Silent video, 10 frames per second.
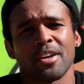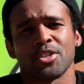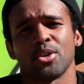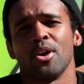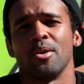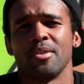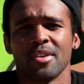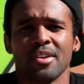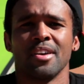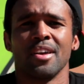it your own.
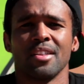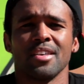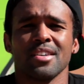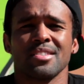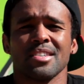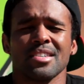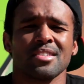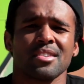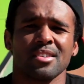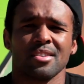This
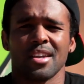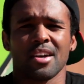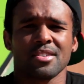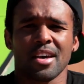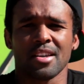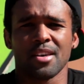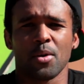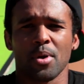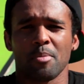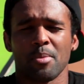is the downside
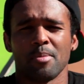tail whip.